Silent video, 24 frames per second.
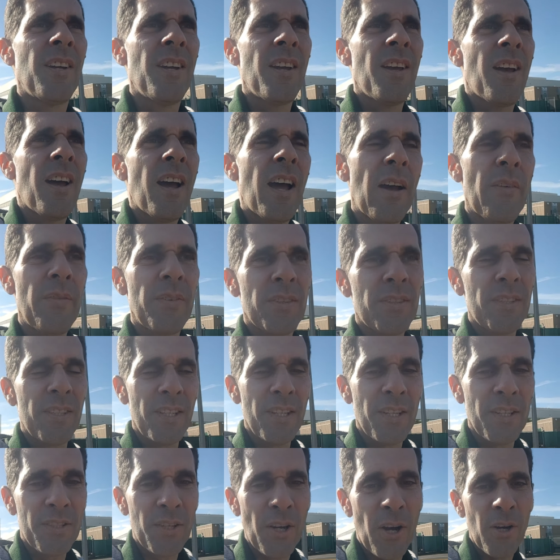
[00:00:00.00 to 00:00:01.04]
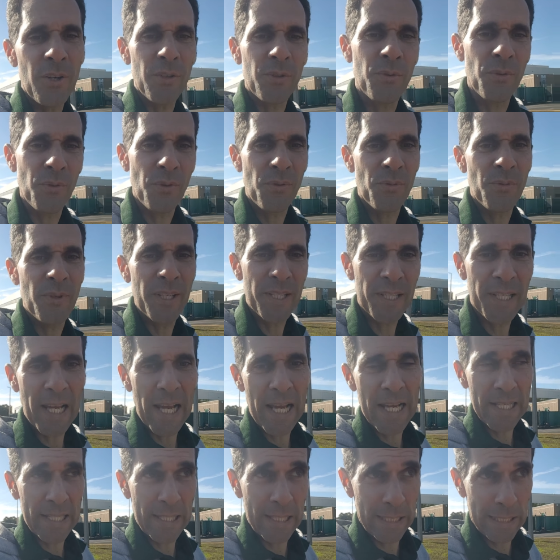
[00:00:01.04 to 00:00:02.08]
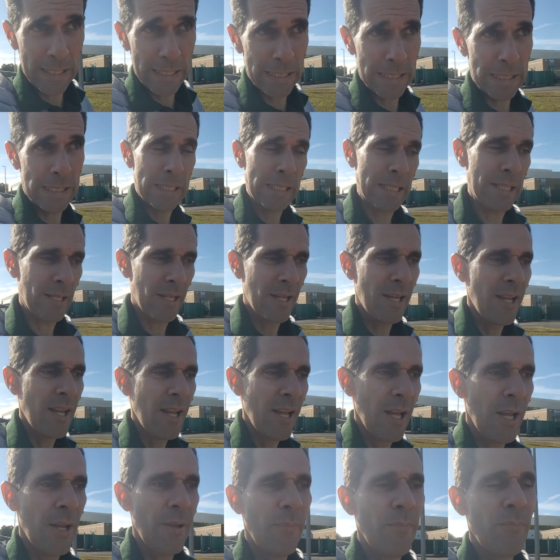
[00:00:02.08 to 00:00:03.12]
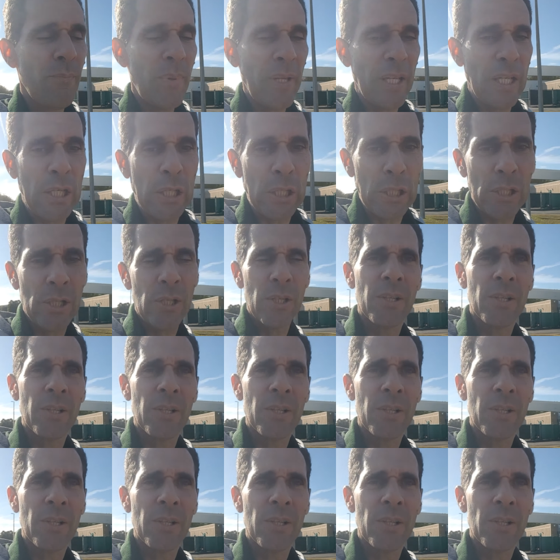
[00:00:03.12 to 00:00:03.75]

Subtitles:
obviously, his heart grew 3 sizes bigger.